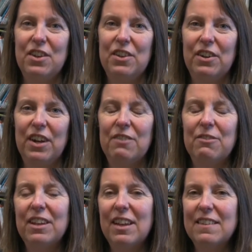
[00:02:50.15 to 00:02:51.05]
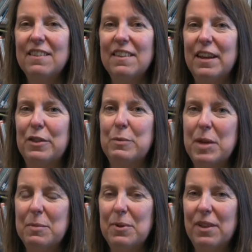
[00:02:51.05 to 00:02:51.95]
other and realizing that other
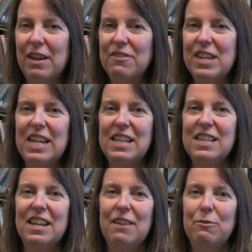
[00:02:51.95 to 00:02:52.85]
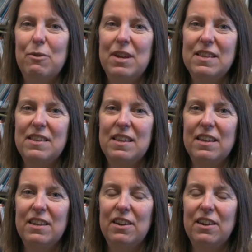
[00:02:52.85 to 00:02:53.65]
people have needs and have wants that